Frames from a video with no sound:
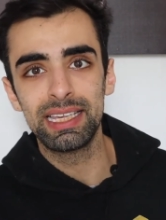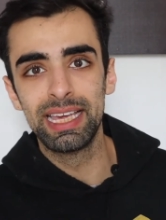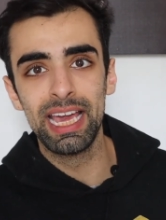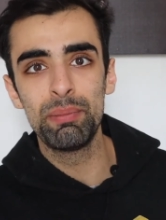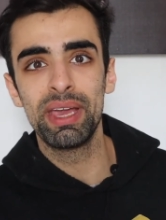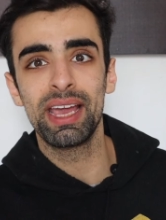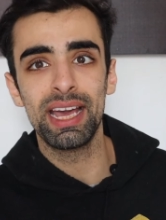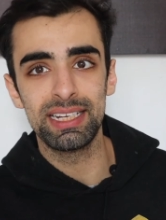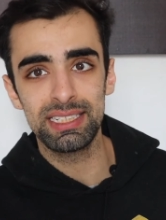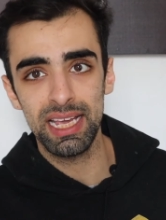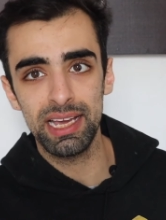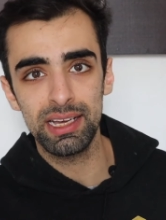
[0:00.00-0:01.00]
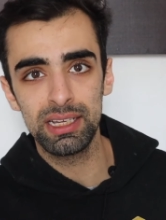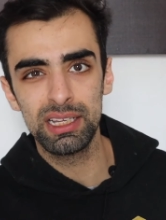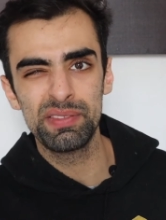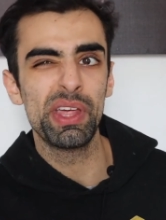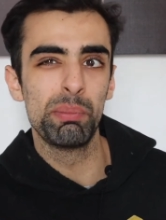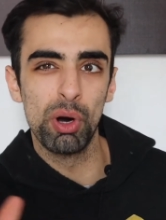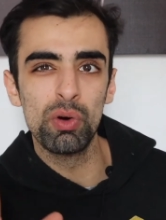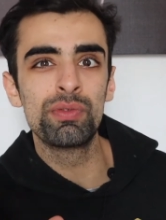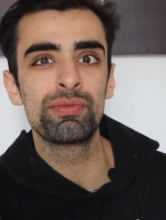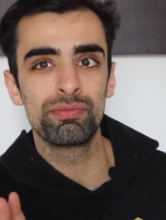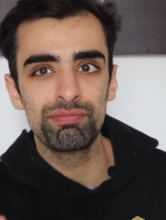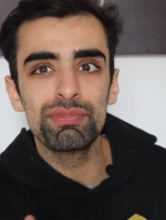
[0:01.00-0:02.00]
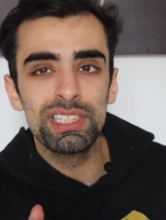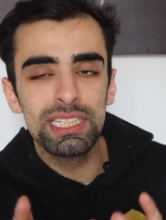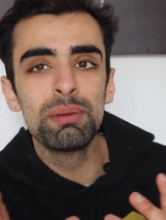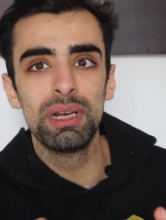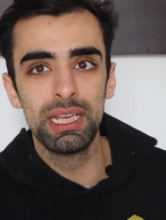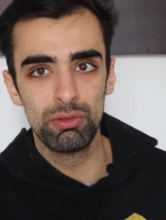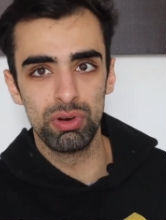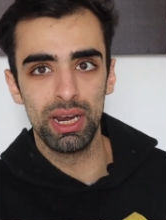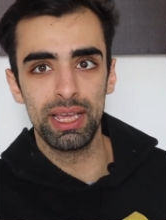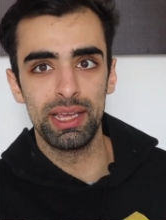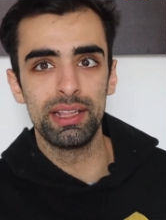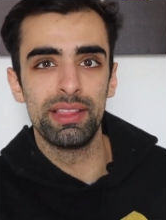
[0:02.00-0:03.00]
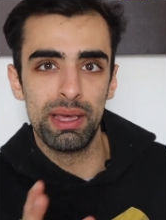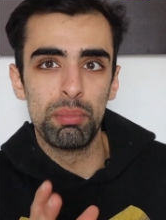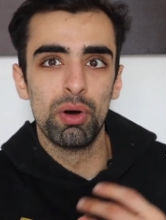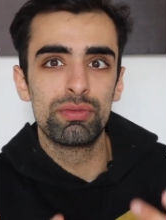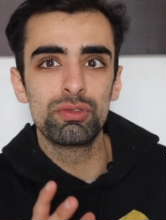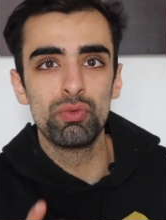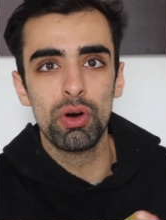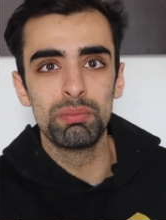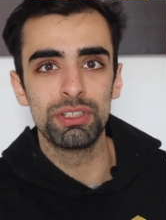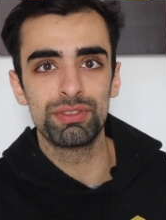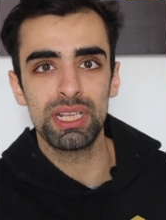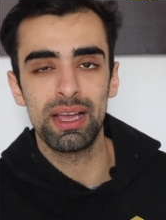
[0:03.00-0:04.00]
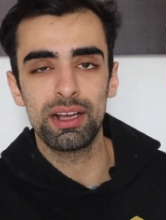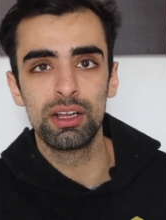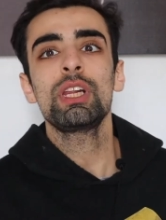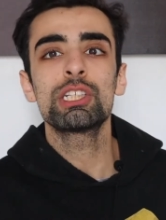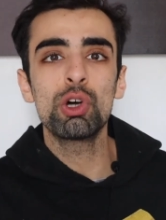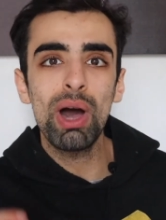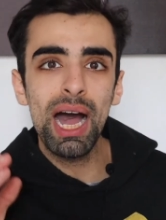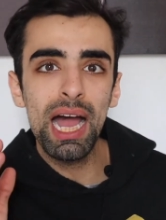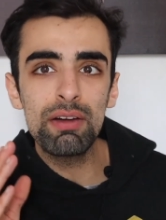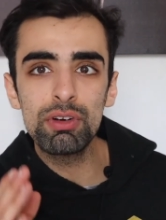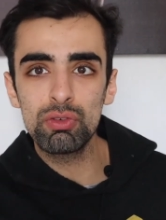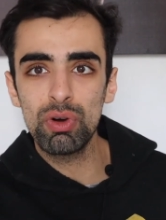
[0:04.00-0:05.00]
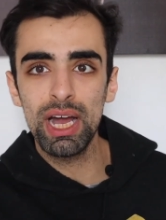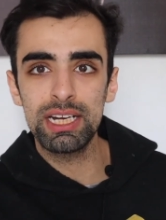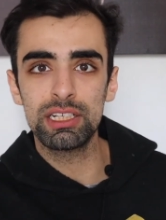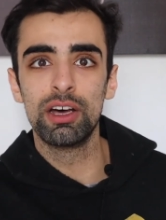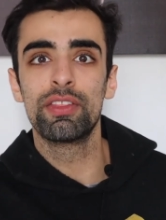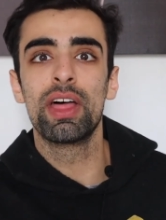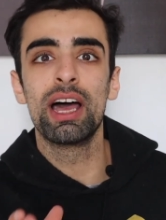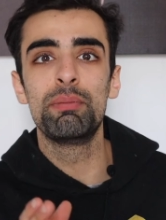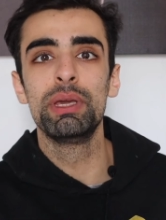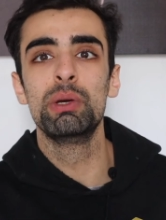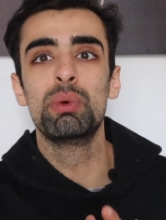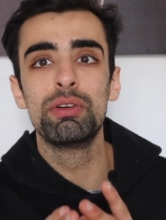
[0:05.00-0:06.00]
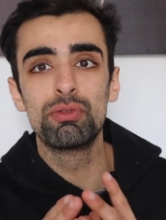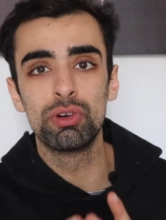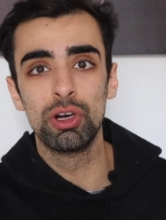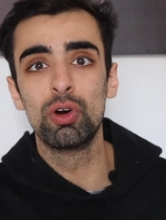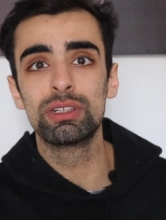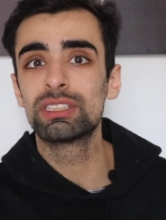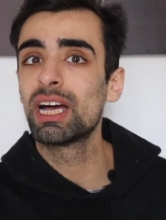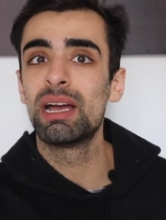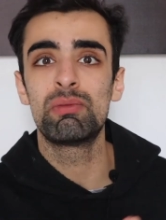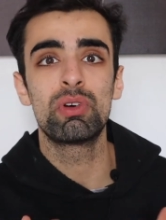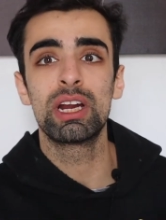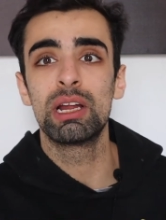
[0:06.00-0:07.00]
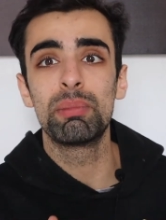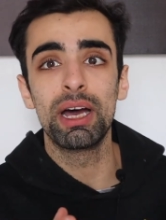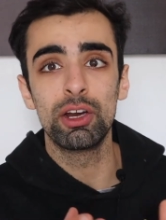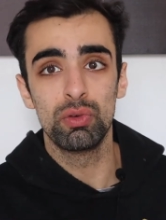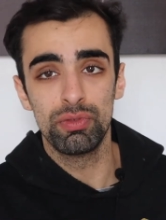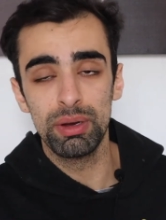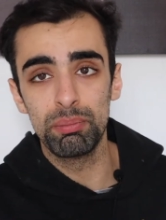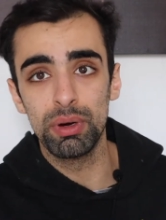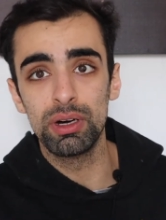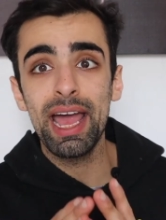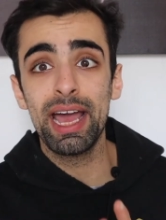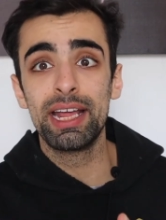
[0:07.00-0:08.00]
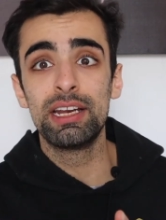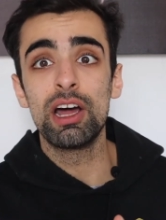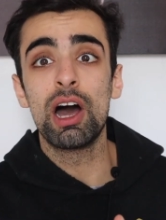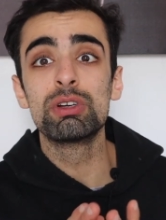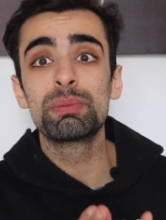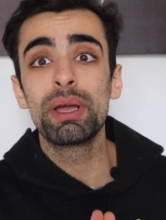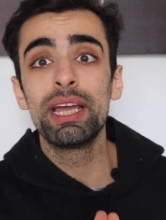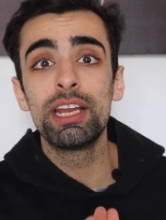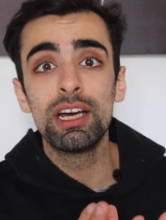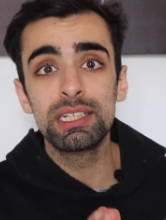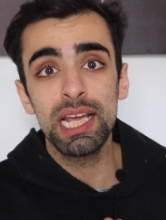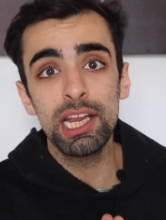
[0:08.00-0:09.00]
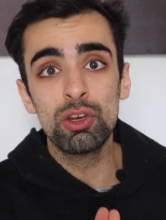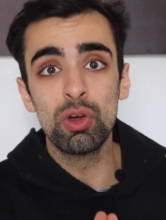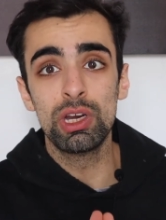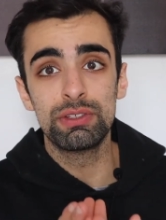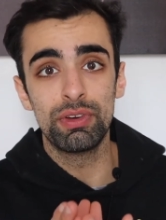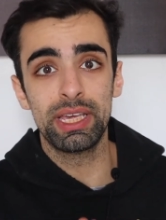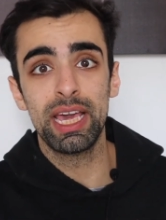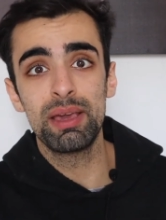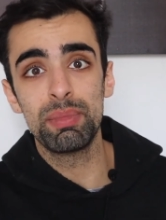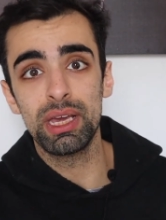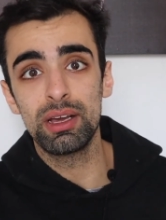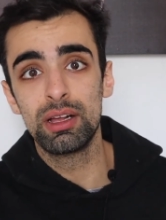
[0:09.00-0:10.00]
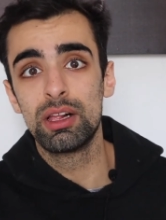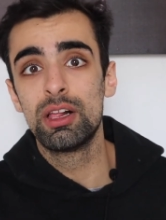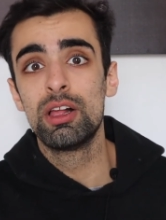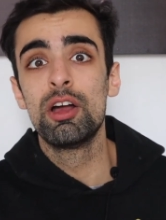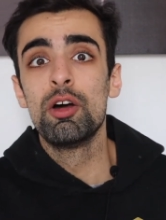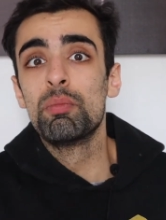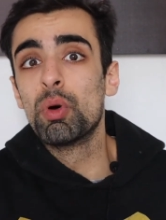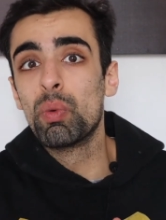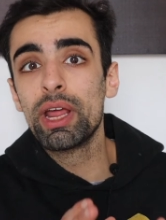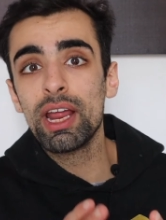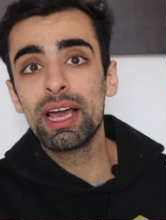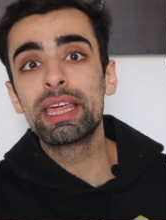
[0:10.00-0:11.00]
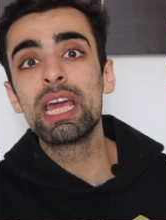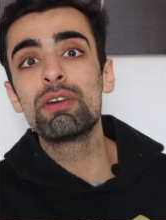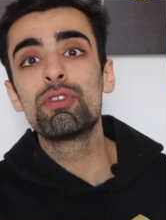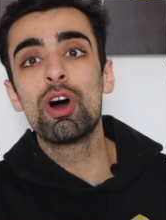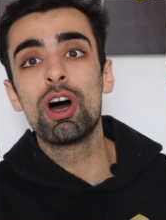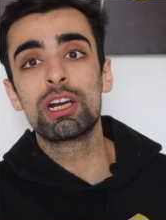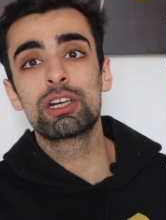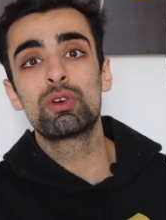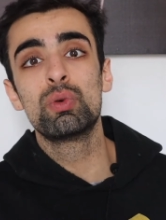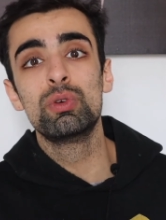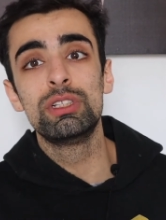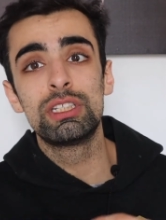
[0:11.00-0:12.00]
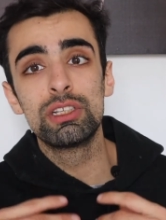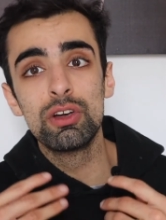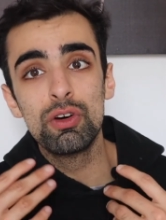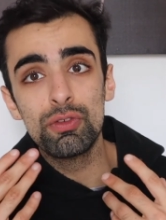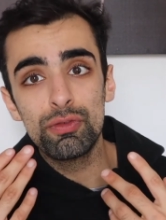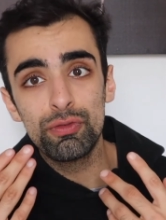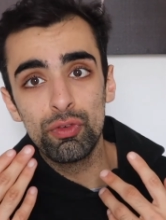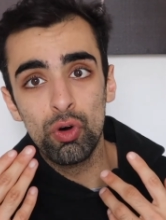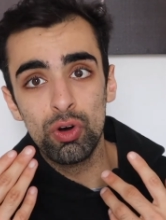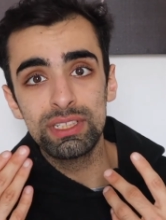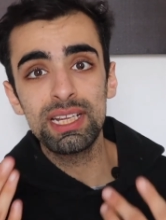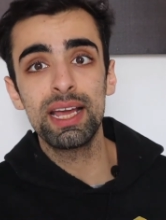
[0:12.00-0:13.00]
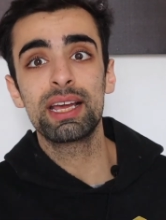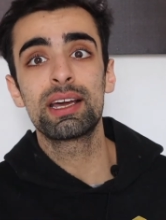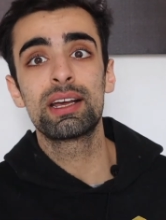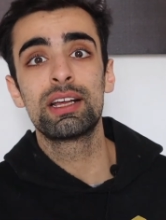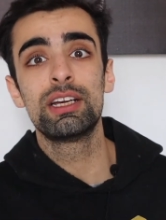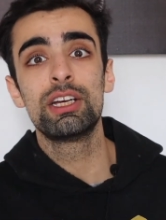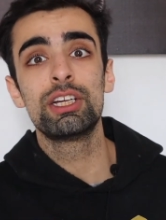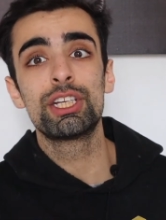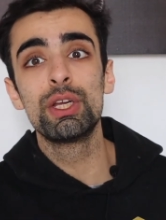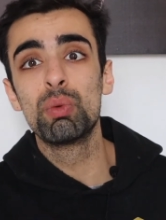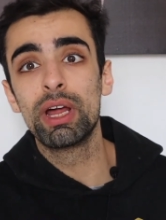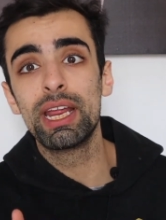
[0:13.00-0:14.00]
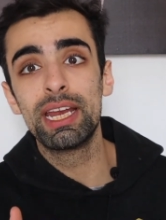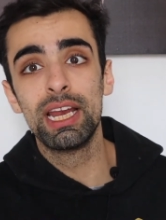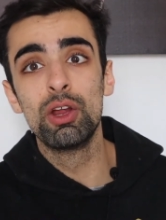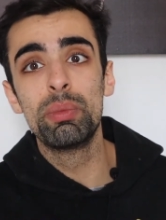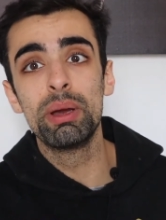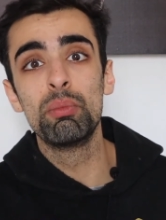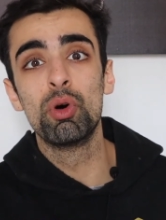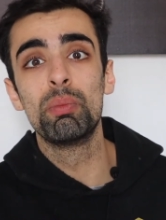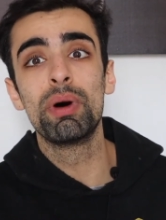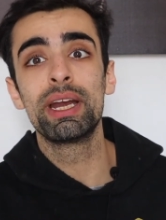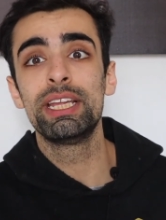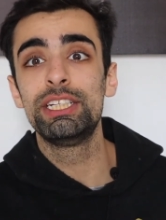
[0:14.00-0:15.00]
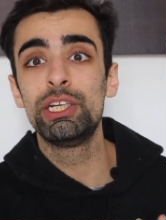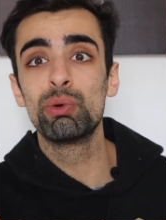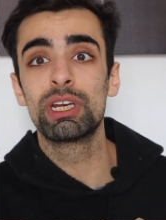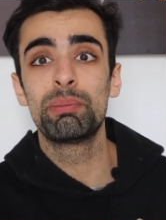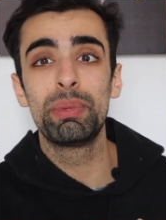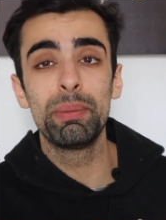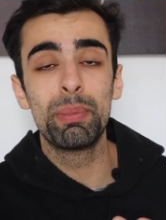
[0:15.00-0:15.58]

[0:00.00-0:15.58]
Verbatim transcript: gaming and tech, they're both similarly related. They're both forms of tech. So I have a writer that I've been with for a long time, around about November, and I was paying her $10 for gaming. But when I gave her articles for tech, she wanted a little bit more money. She wanted to be